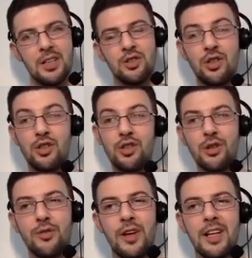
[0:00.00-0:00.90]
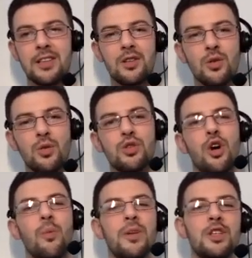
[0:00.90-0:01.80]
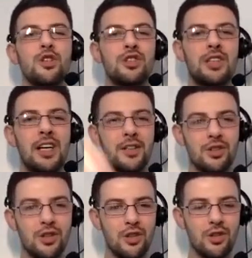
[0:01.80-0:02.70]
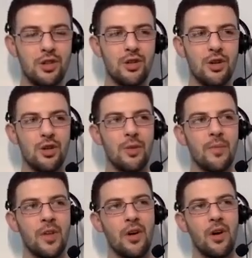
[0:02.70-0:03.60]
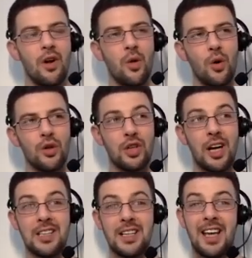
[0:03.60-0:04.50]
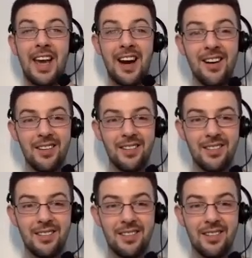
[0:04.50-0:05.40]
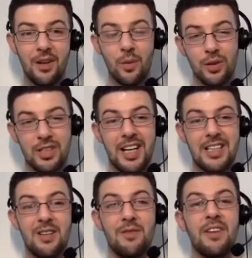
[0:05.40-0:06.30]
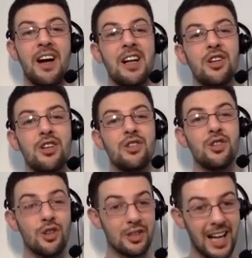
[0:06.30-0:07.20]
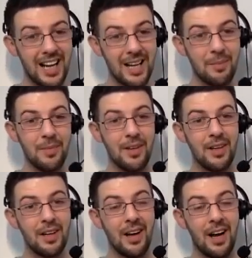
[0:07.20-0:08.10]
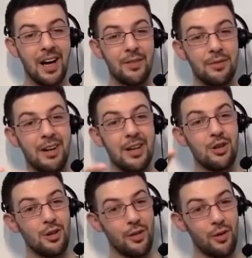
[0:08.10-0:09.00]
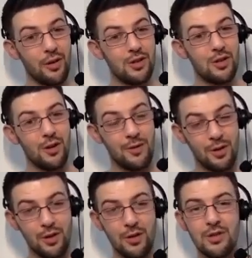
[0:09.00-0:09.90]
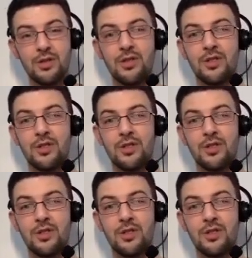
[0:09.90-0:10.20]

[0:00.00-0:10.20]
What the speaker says: do you feel that those companies who sell to you are the ones who actually care? Are the ones that actually value your time and value your thoughts and your views?